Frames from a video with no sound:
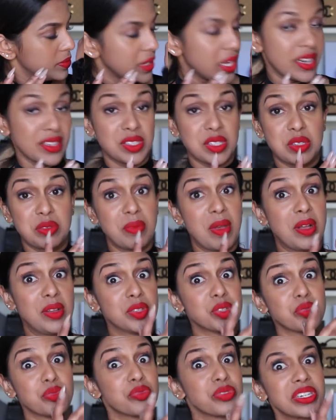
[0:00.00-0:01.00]
And it
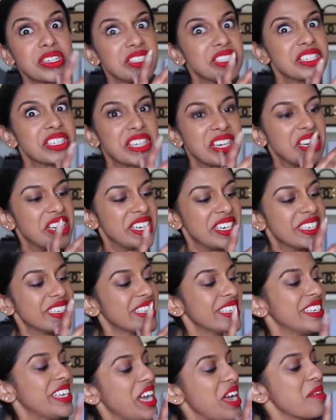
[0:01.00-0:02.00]
smells really good.
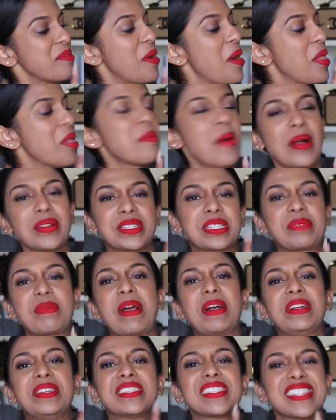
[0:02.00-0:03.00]
I'm all about
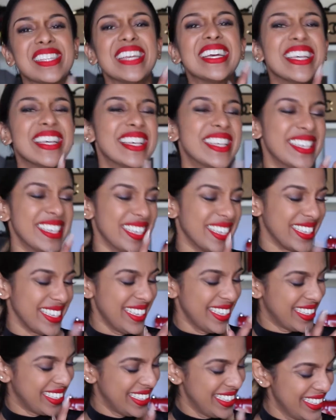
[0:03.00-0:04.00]
smells.
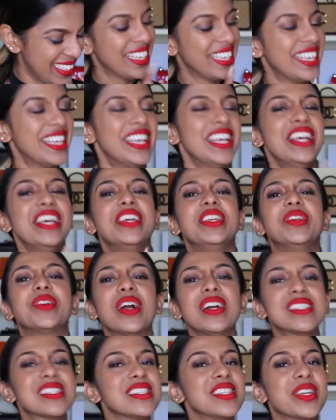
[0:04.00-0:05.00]
You
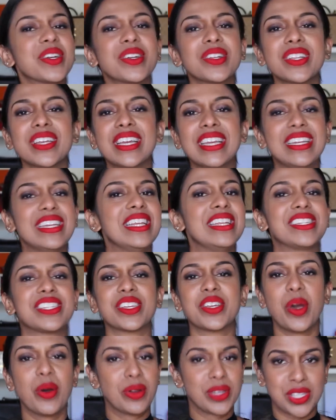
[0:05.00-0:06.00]
guys literally need
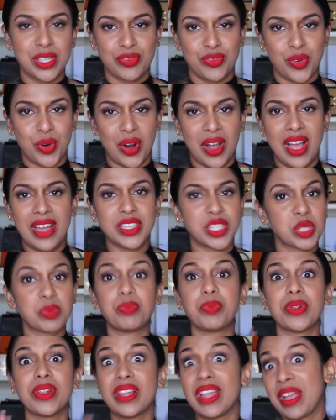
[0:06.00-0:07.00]
to go to Sephora and
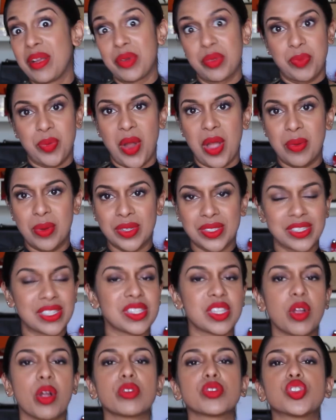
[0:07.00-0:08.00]
just play with primers
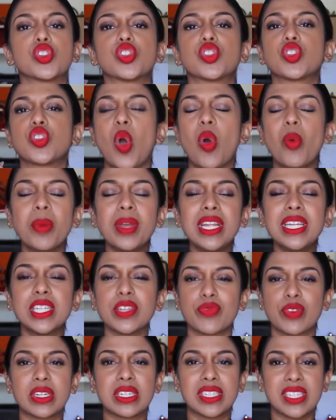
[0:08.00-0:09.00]
because there are so many
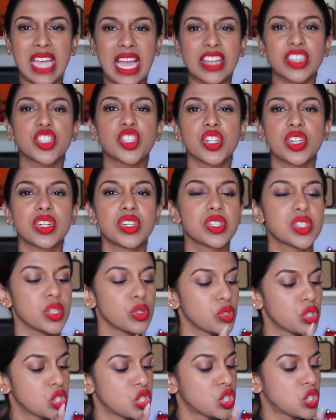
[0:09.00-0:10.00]
different textures.
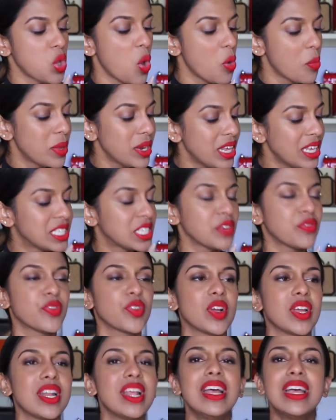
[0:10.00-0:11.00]
There's so many
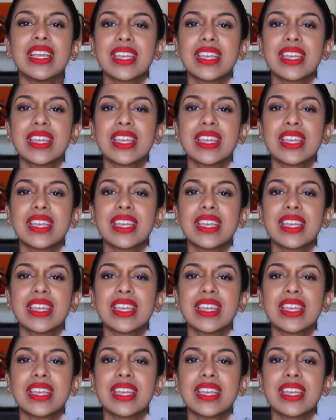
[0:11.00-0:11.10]
different